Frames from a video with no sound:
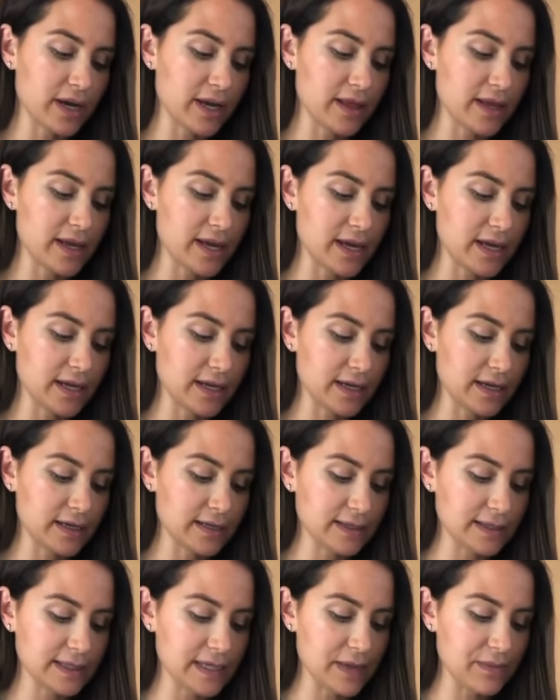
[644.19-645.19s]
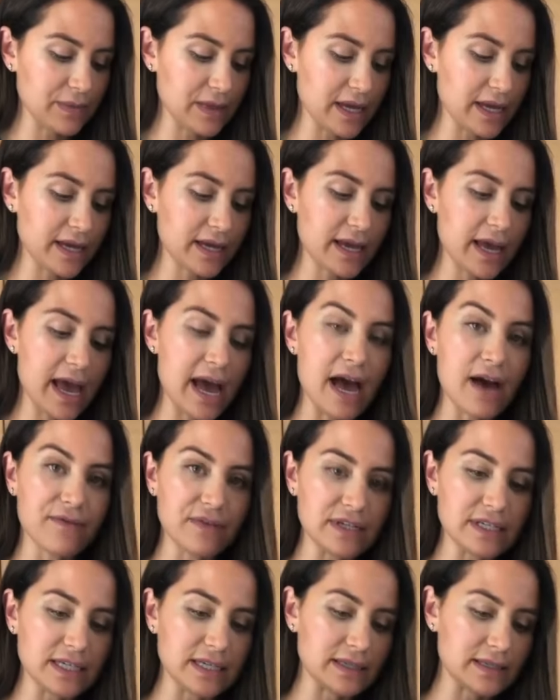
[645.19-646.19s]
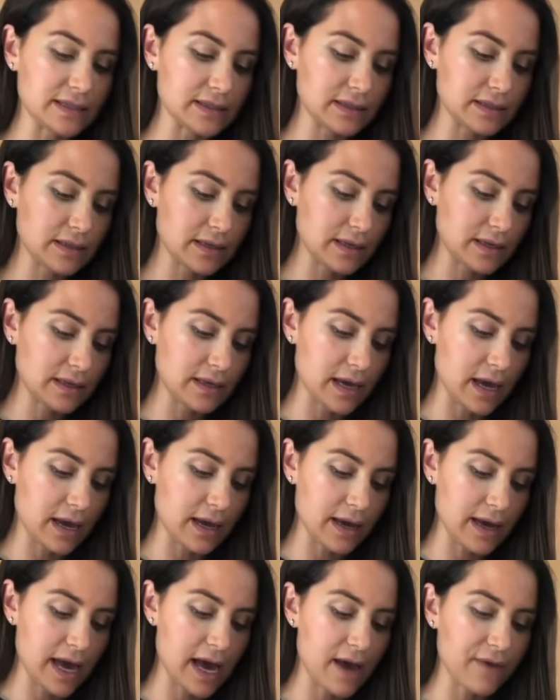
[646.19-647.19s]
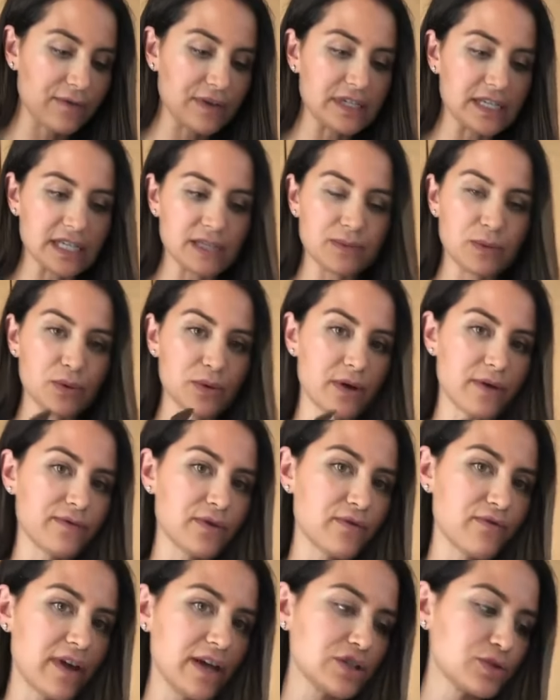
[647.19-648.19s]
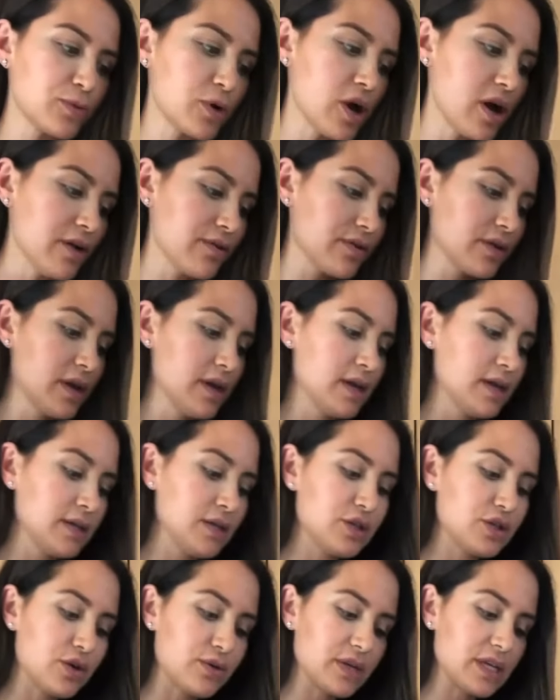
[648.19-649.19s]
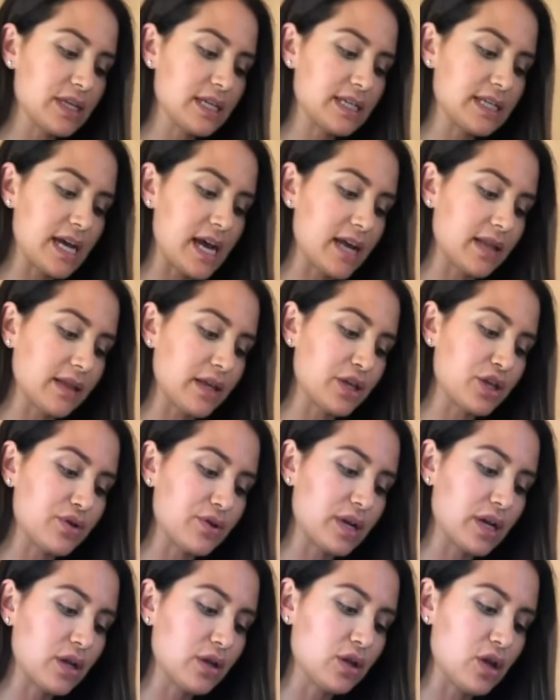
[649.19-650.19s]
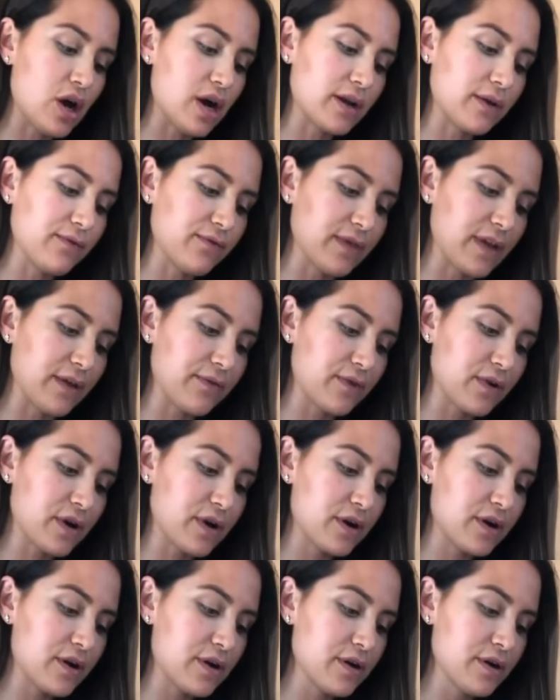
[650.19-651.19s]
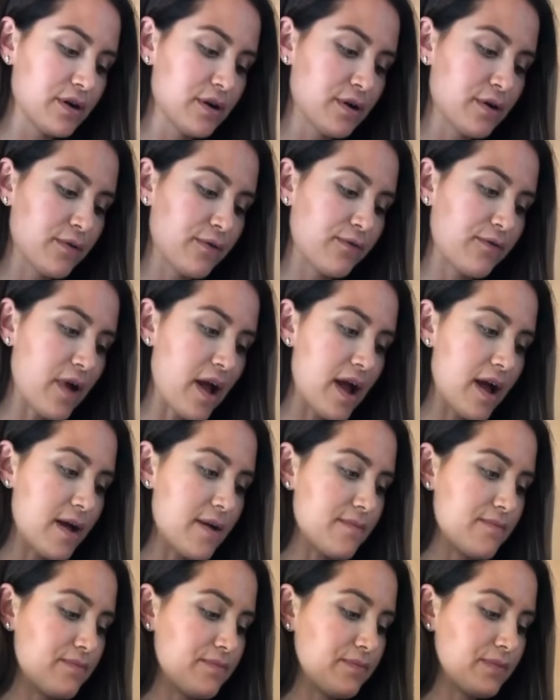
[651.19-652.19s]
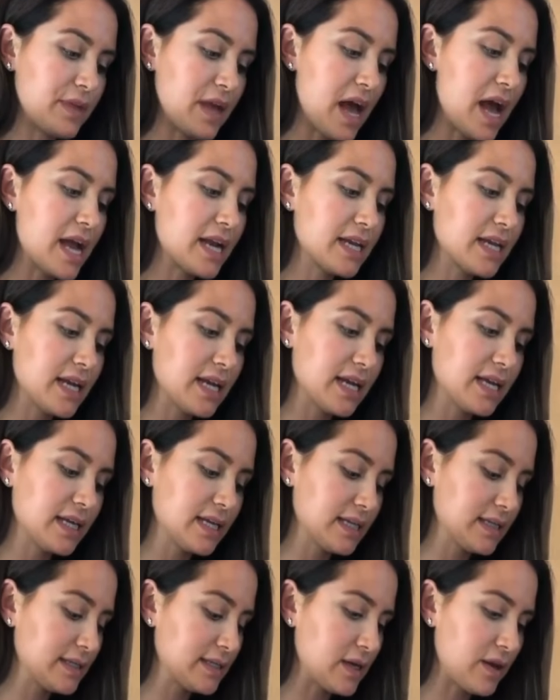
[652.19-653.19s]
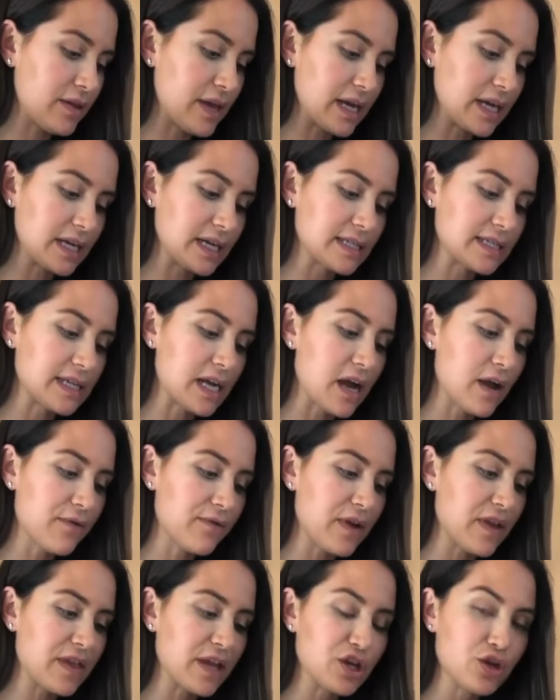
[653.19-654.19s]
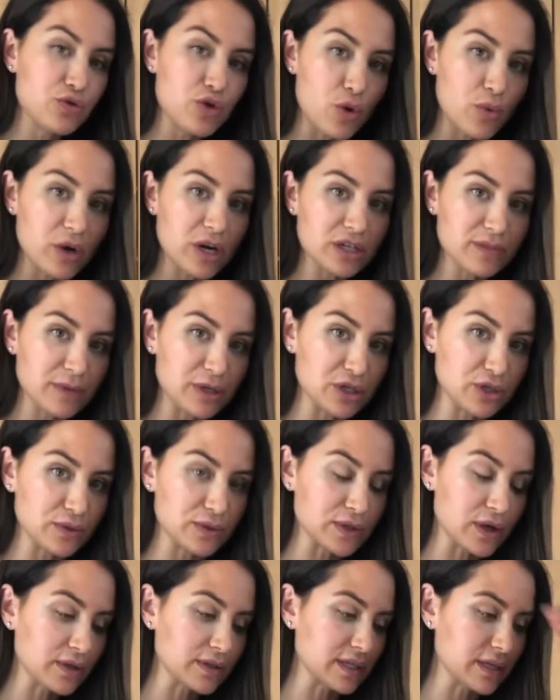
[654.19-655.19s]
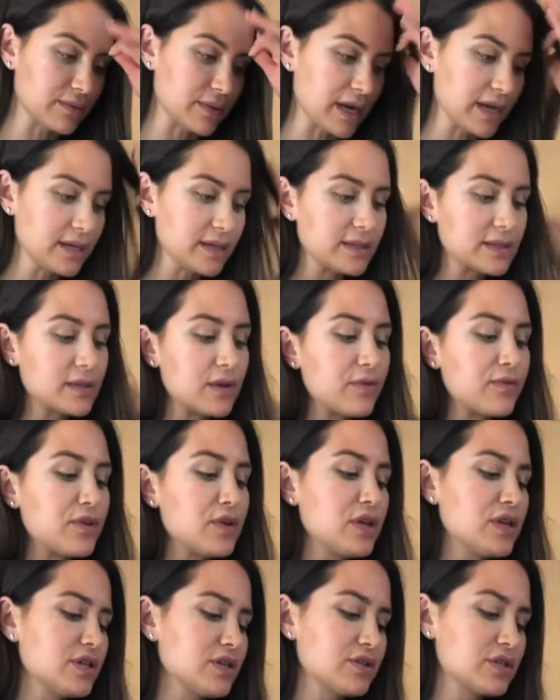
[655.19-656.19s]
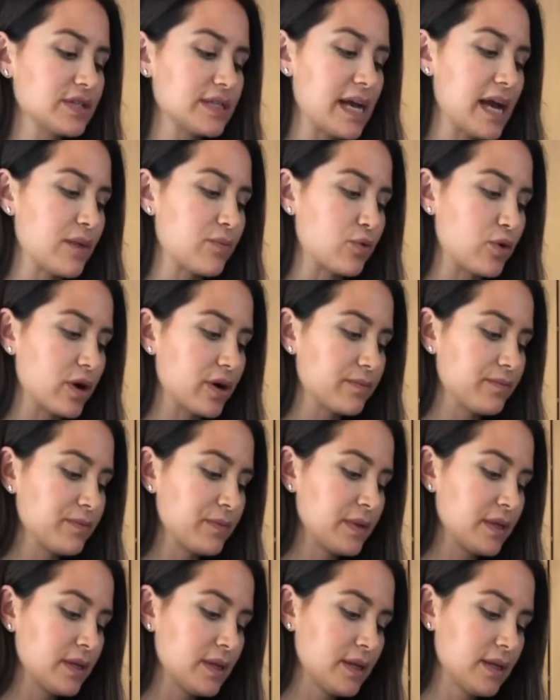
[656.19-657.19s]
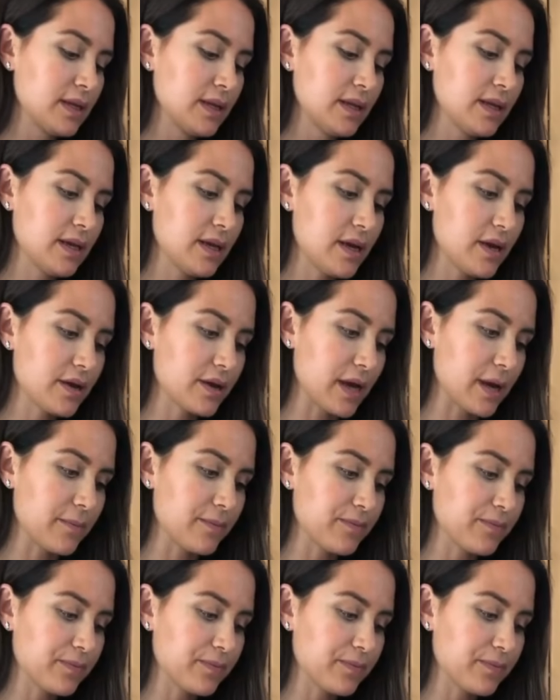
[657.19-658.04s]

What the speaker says: And then same thing, half a teaspoon of the veg broth. You don't need a ton. Like, you get a lot of flavor from onions, all that kind of stuff. And then you don't want it to be too salty, right? So if you need to, just add more. Okay.